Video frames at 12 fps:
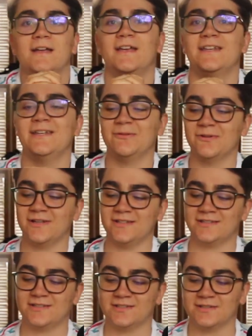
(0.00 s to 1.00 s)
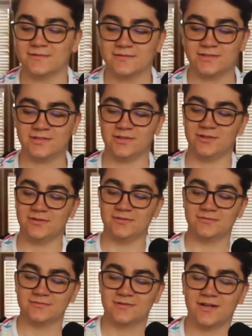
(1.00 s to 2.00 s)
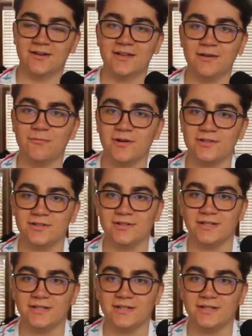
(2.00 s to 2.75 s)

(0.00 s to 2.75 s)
Anyways, so Kangang water,